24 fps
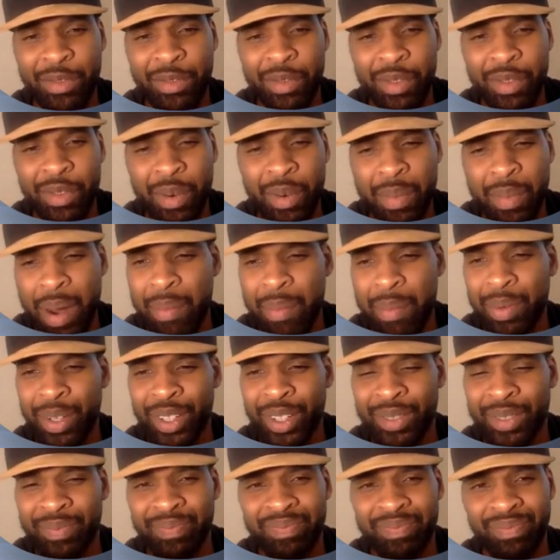
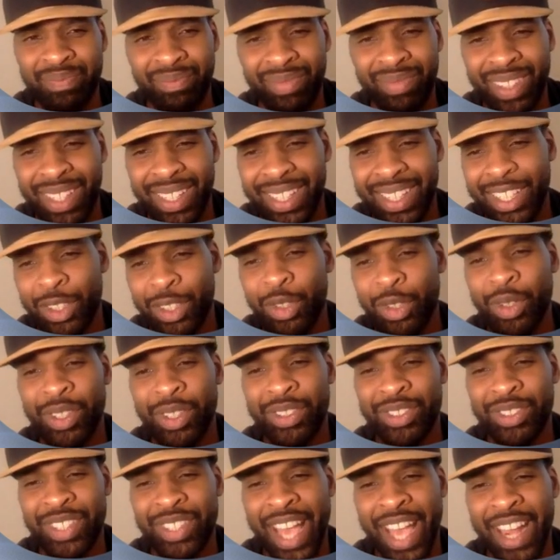remember, you can
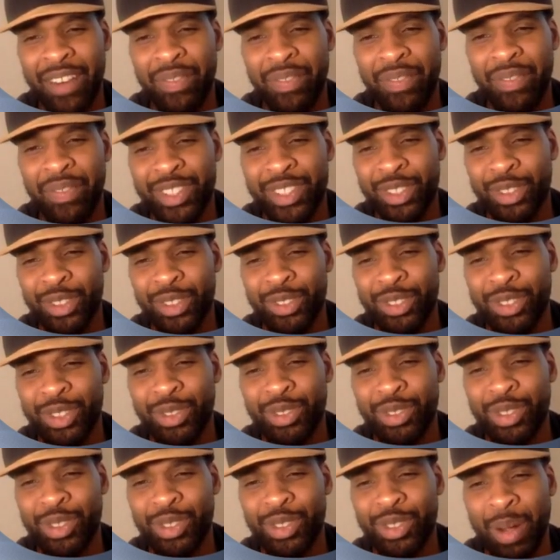sacrifice those
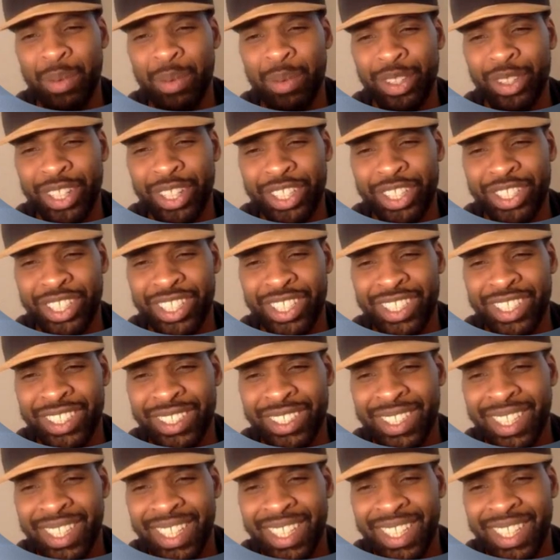2/2 rebel creatures
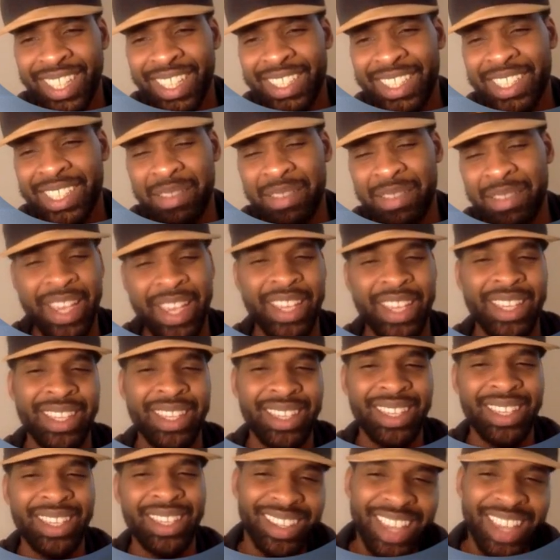to make
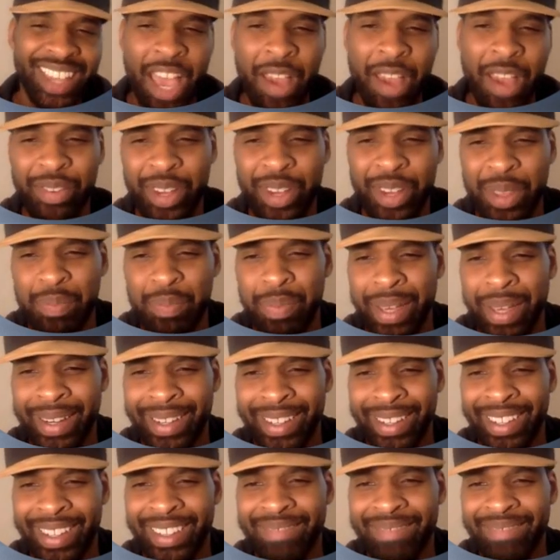Evereth
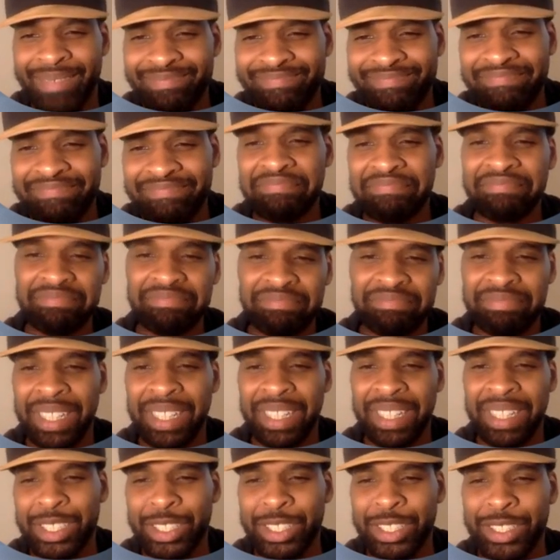bigger.
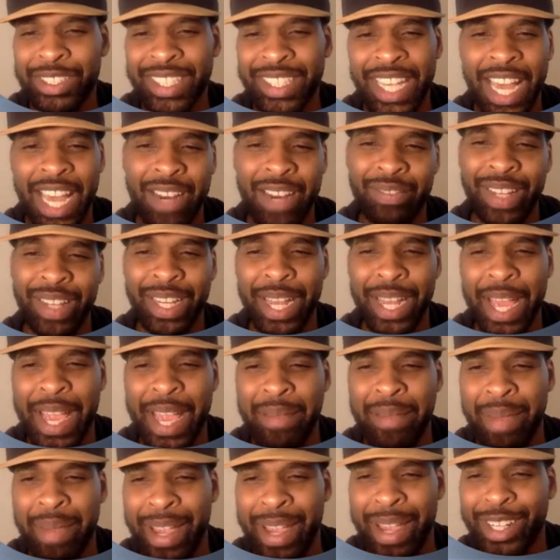But this is kind of like a
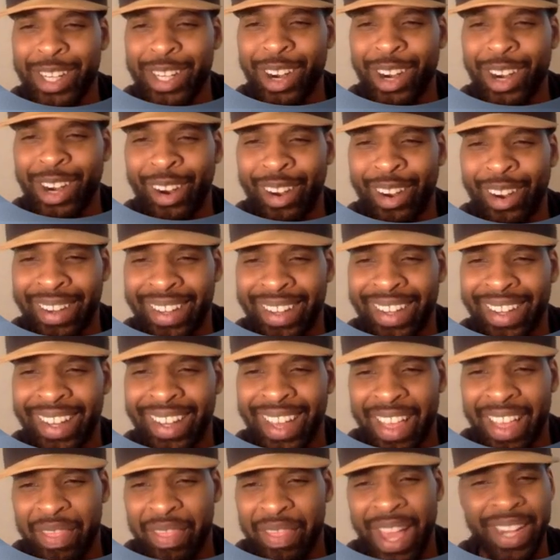haymaker card
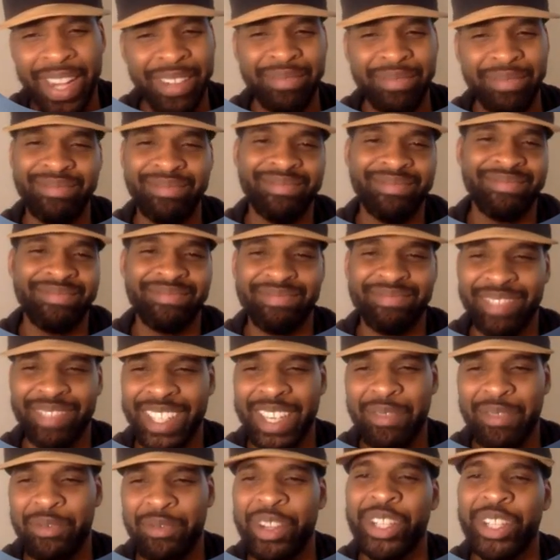that
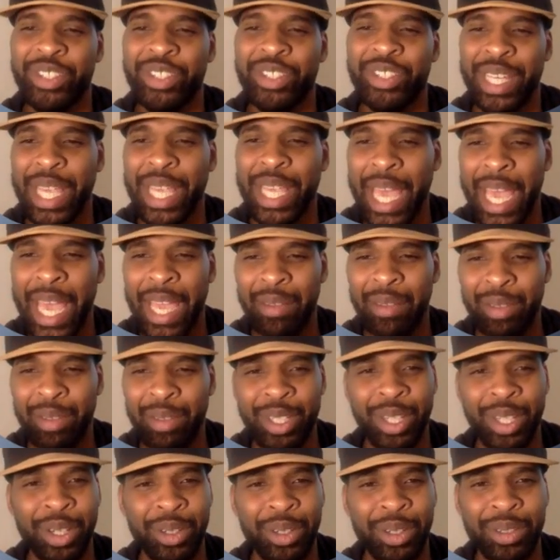can win you the game.
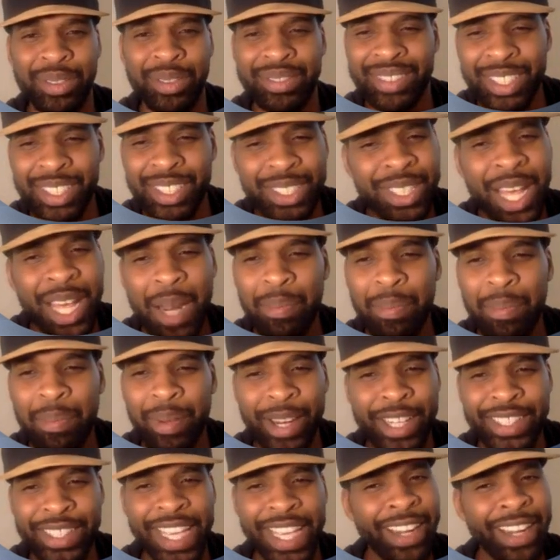There's a lot of
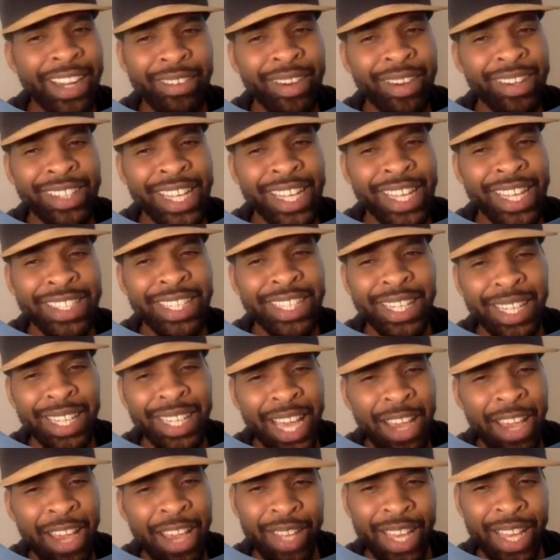players hanging around that 10
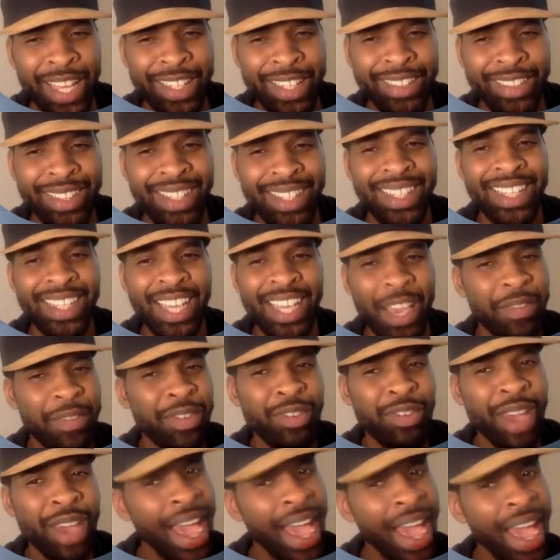life that if
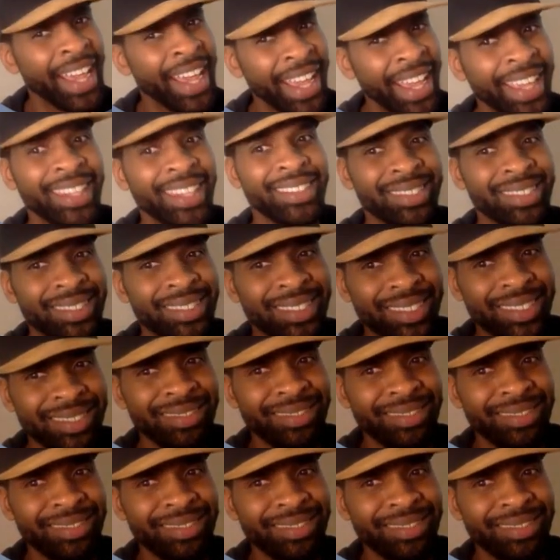you had haste,